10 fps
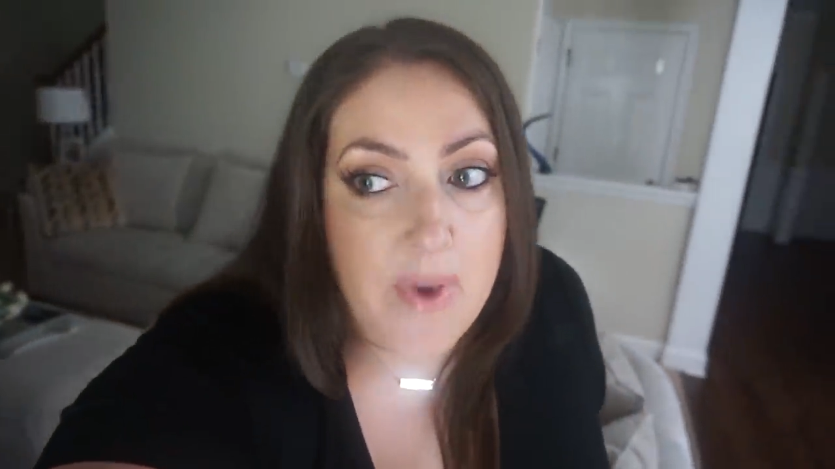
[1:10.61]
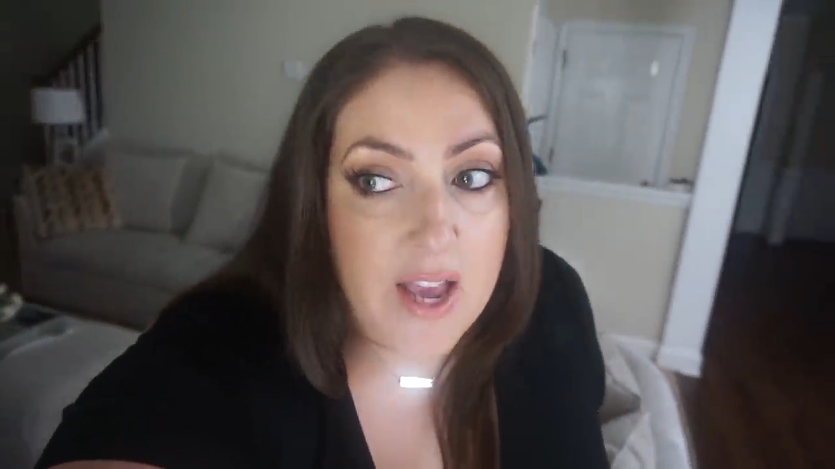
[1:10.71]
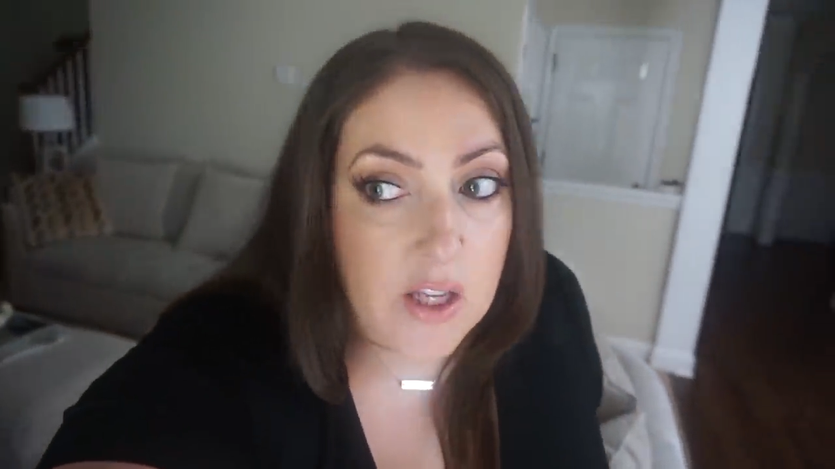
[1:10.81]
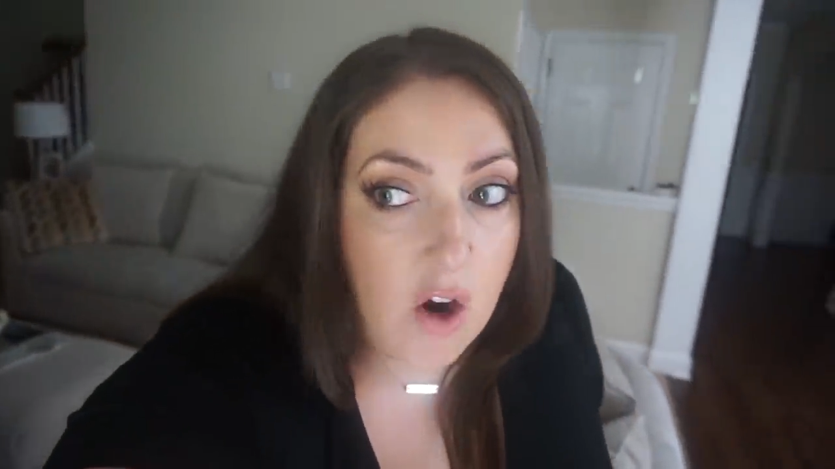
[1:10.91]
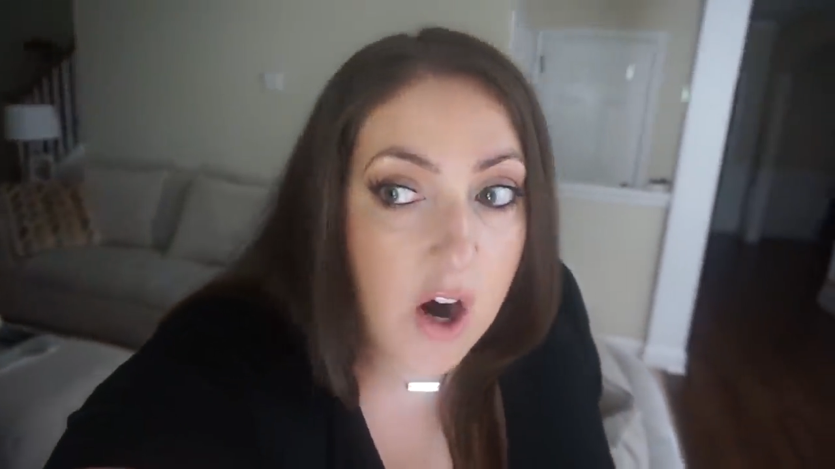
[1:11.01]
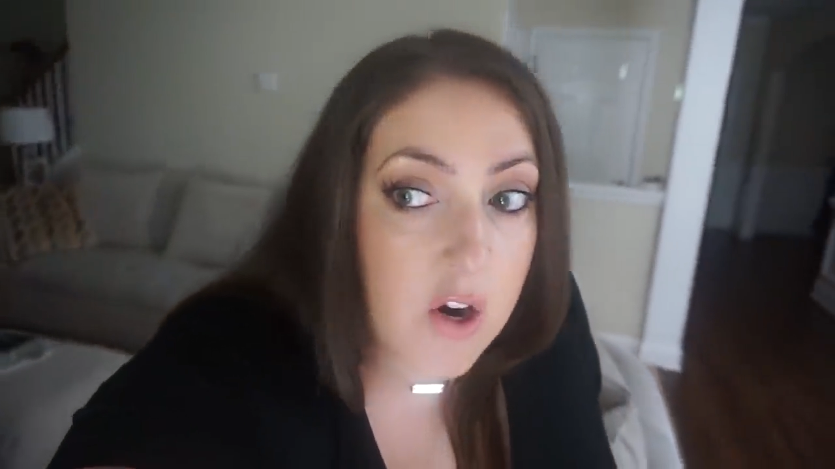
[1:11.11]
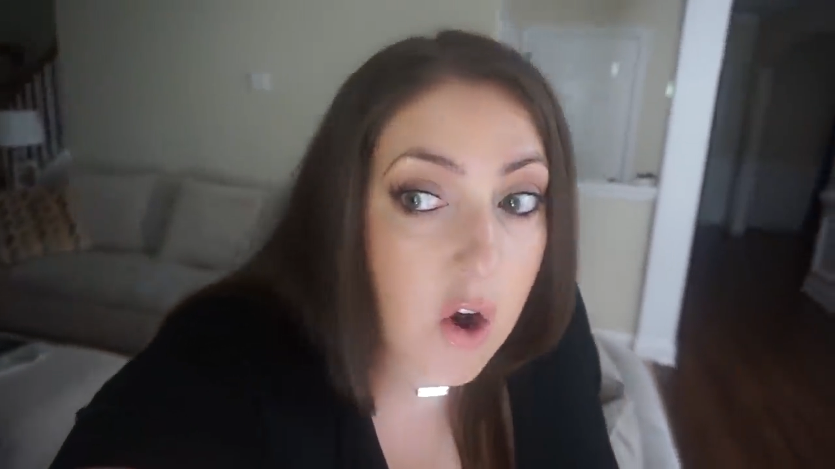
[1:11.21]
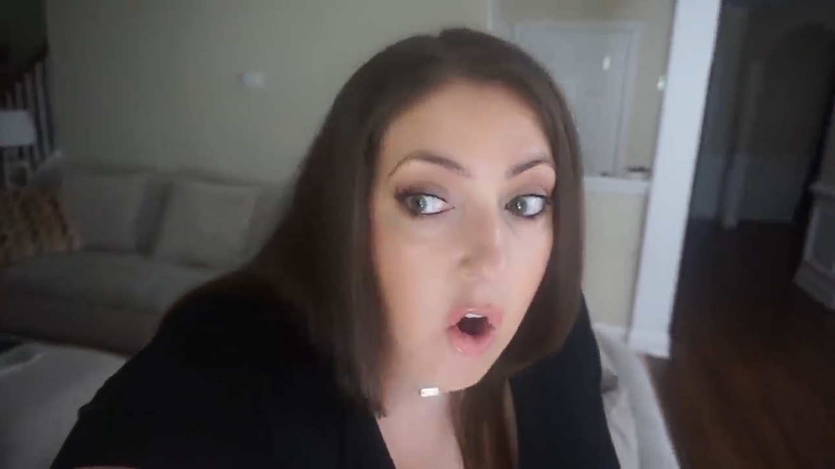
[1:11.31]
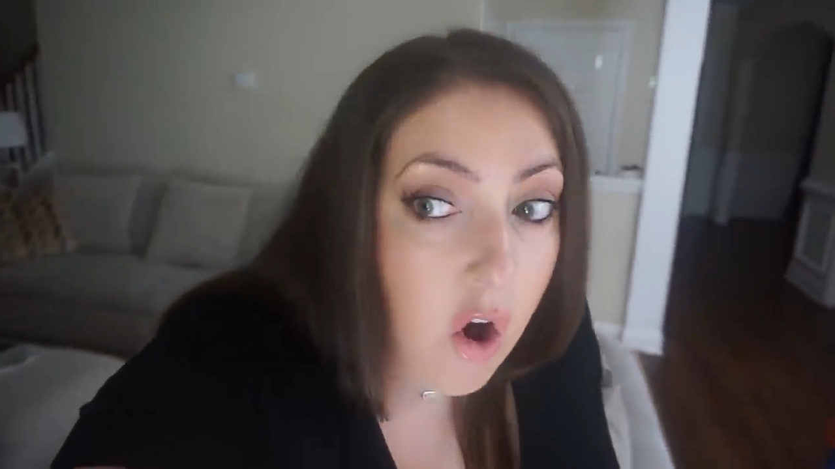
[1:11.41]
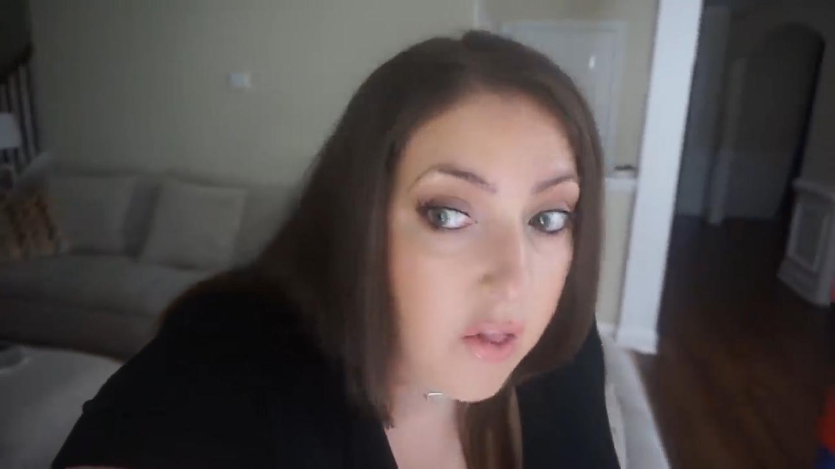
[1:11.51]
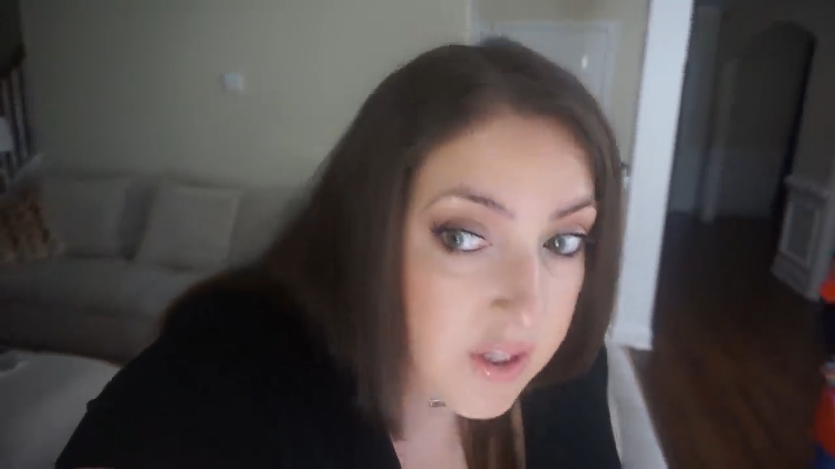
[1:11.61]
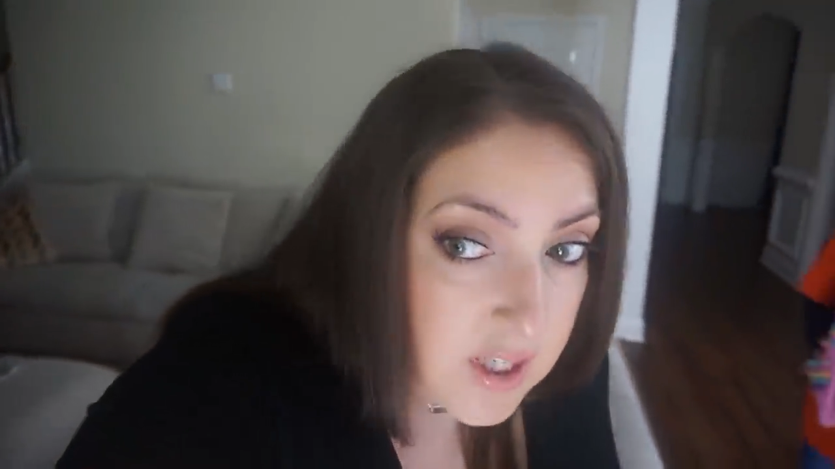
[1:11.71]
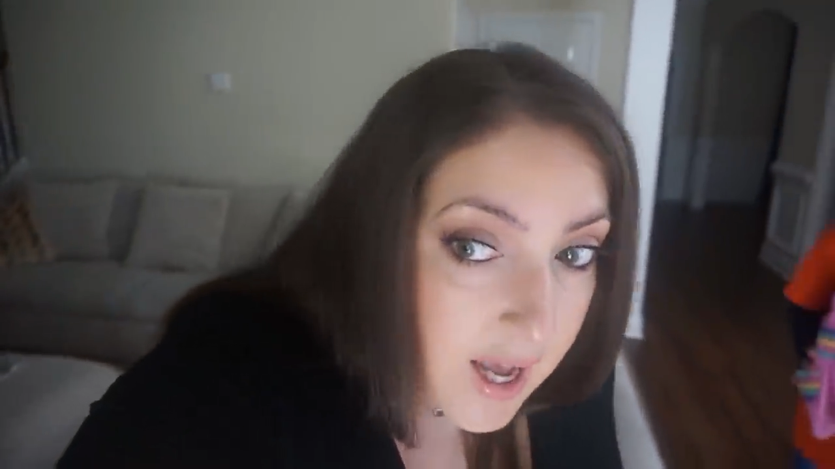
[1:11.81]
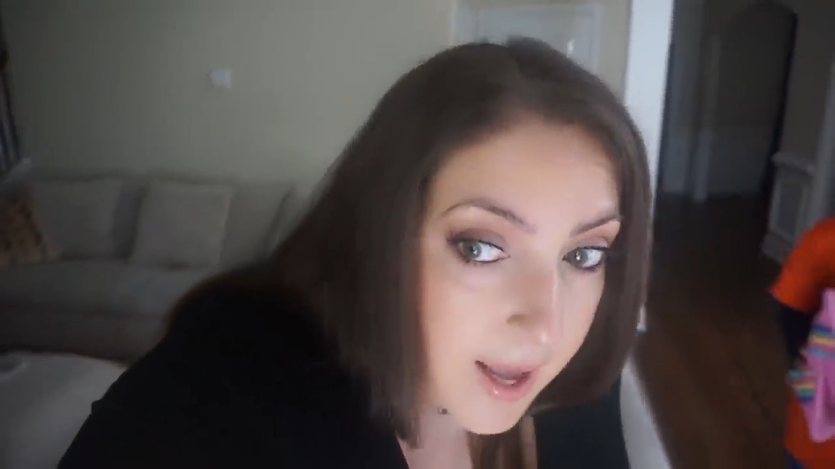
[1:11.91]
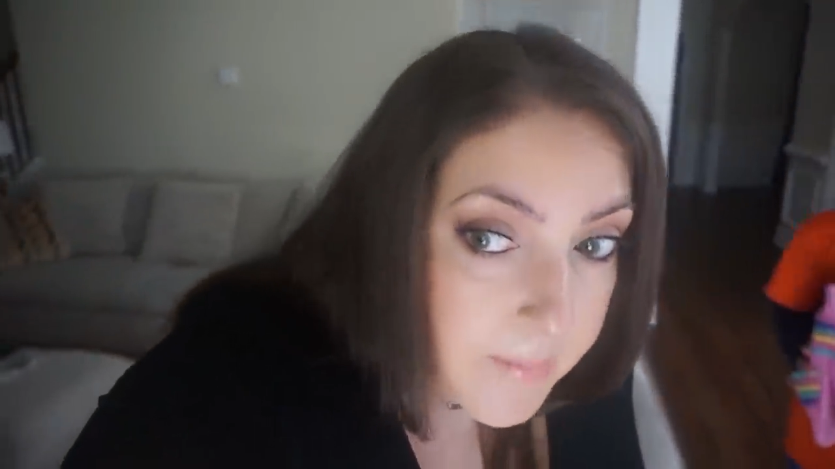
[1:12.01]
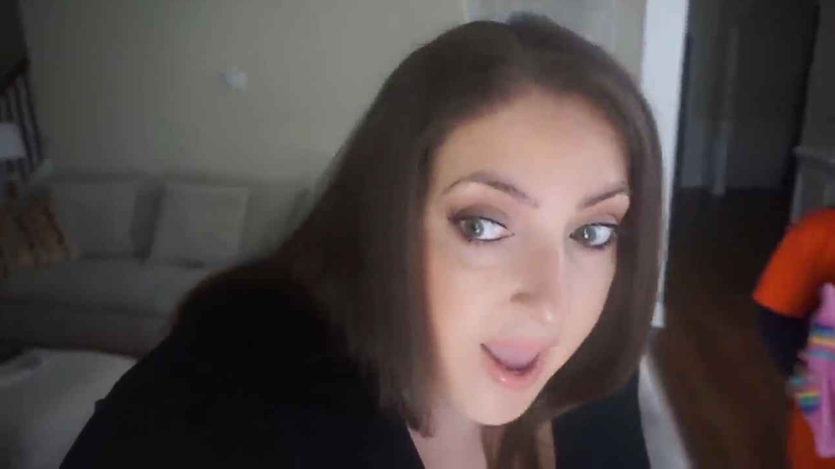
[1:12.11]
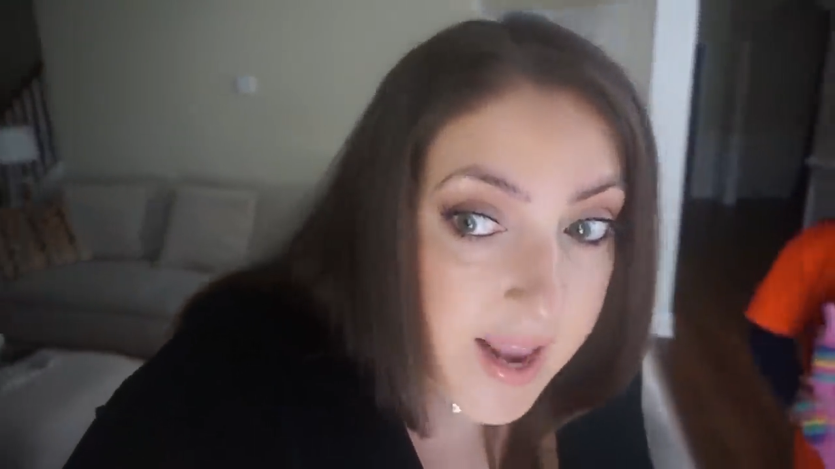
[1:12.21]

backyard all the time.